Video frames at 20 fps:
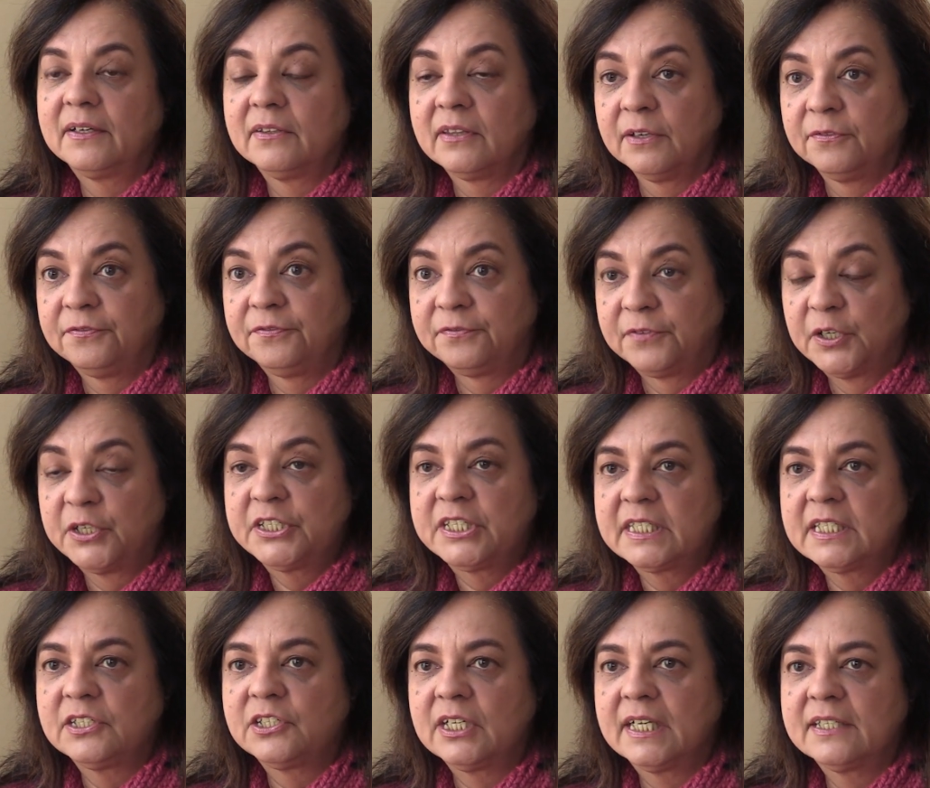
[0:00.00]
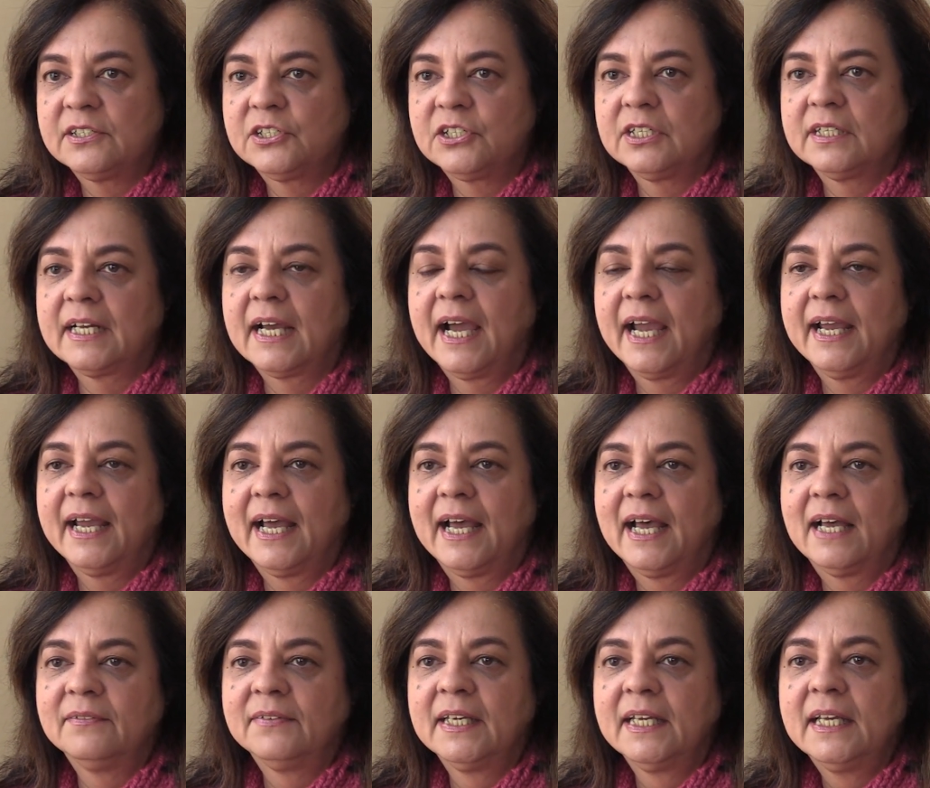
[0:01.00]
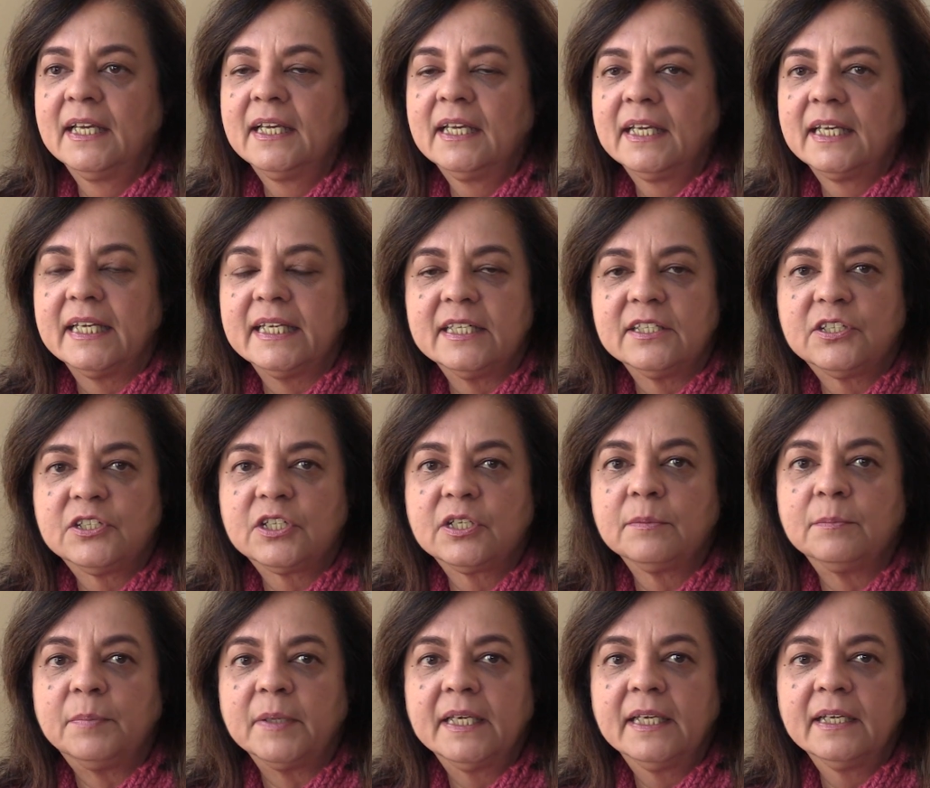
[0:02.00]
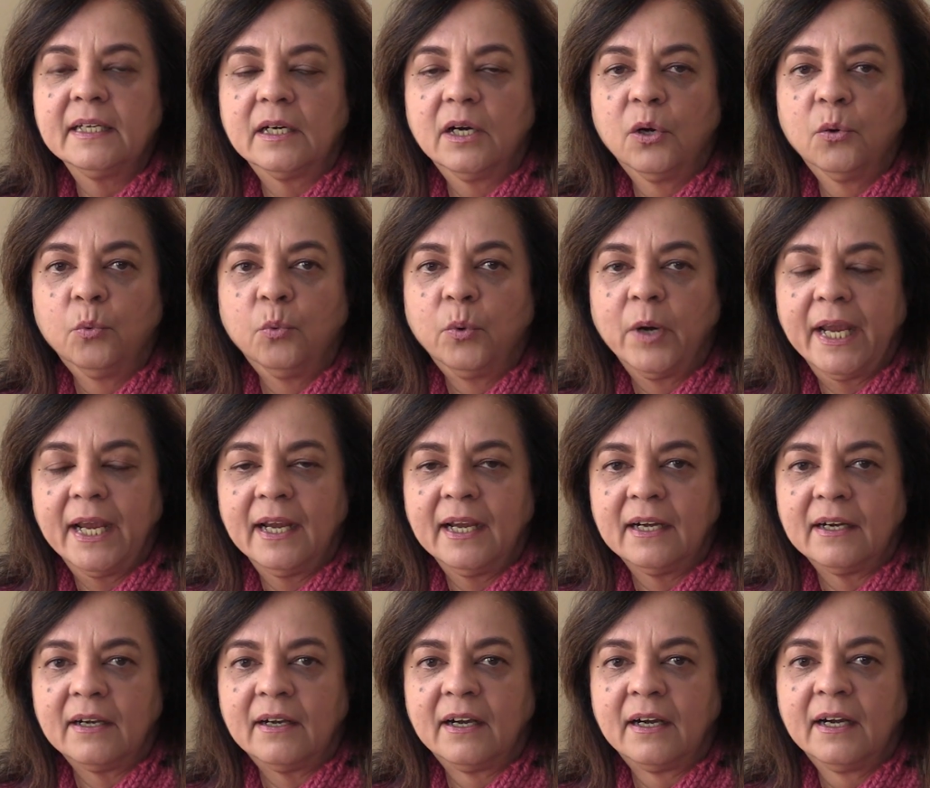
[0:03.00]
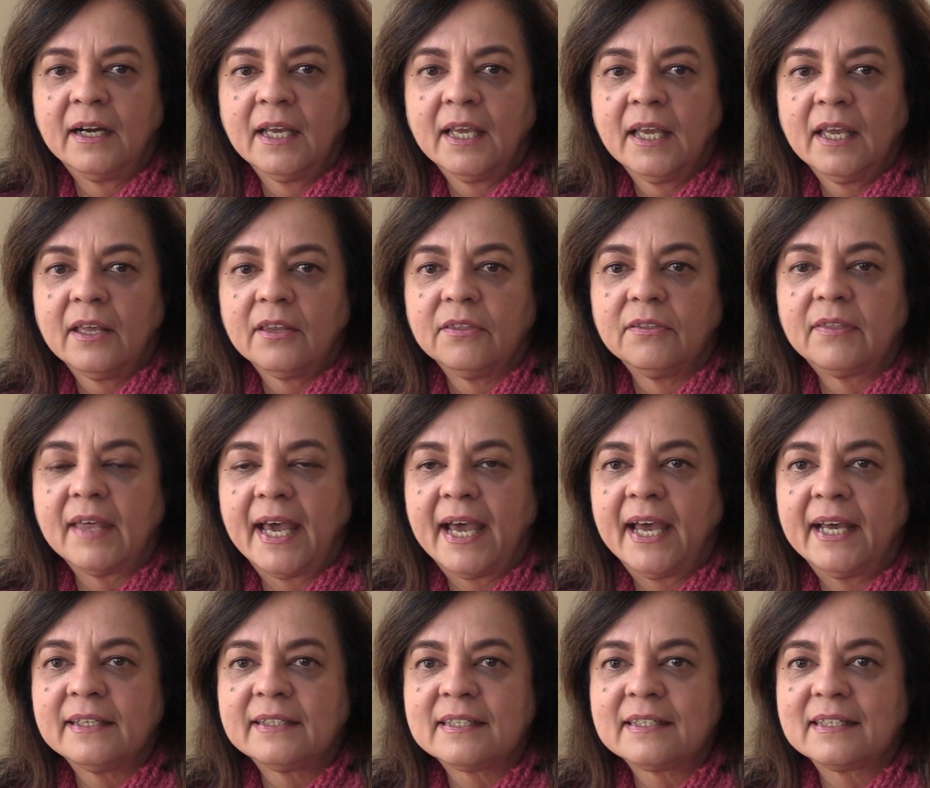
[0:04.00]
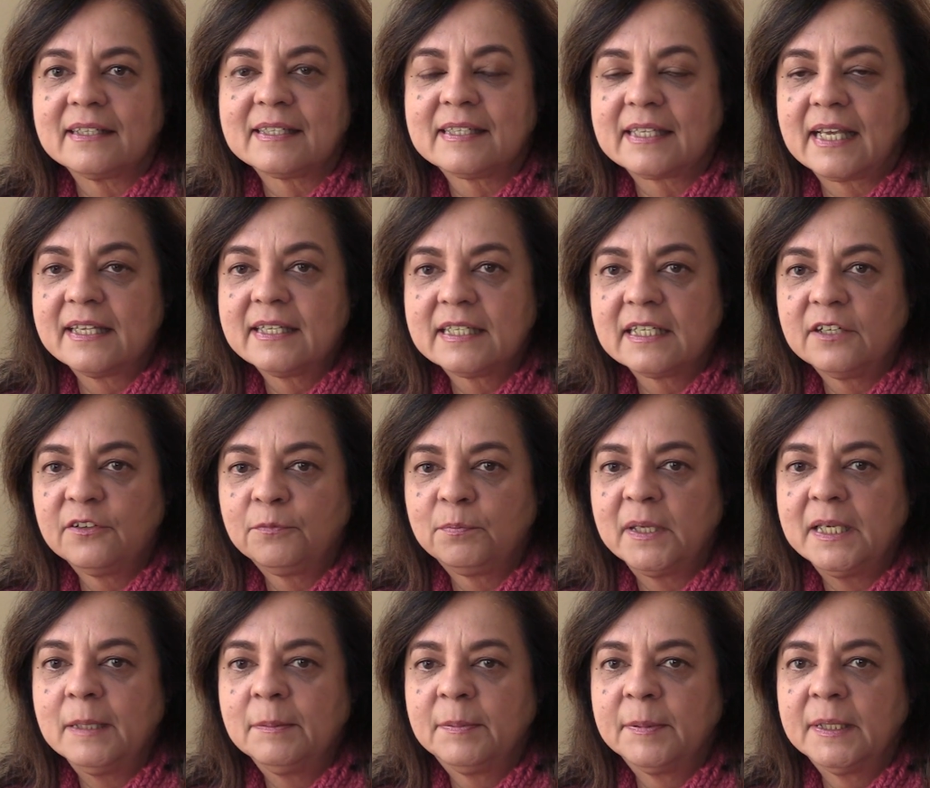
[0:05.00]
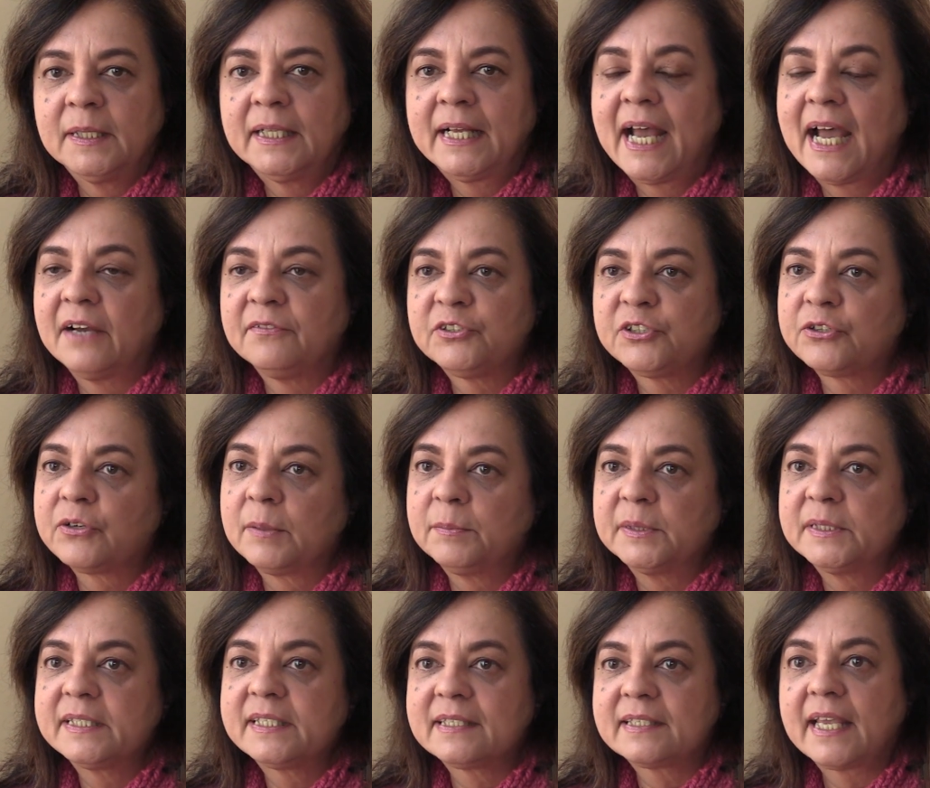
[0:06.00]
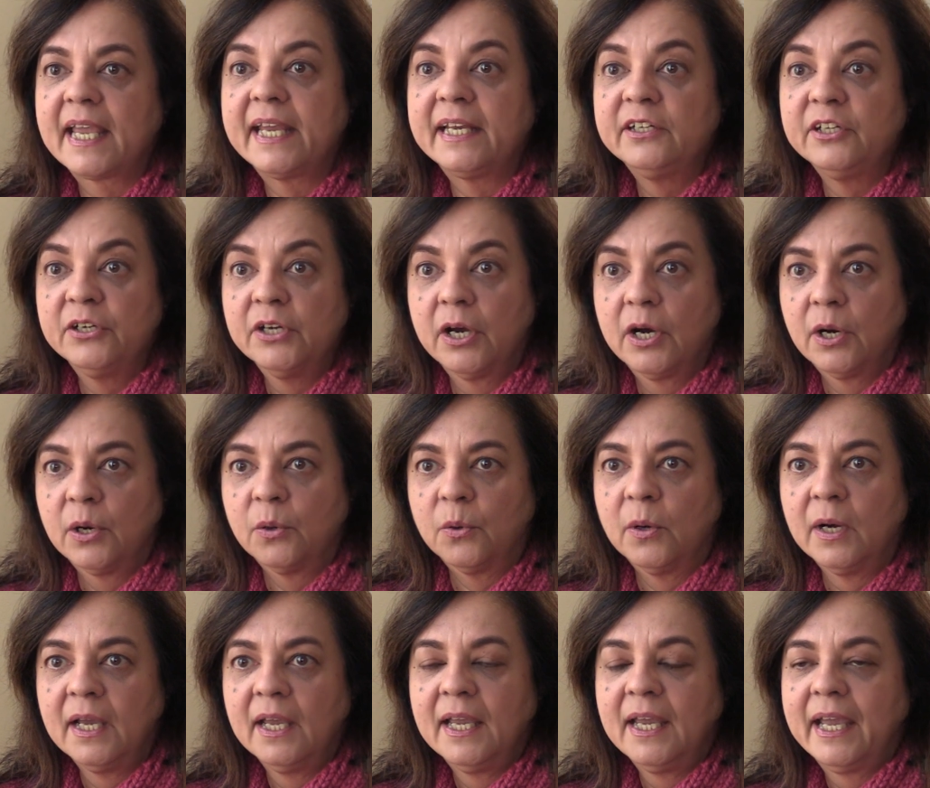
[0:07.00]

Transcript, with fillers: the first suggestion I have is to be aware that sensitive people have trouble saying no.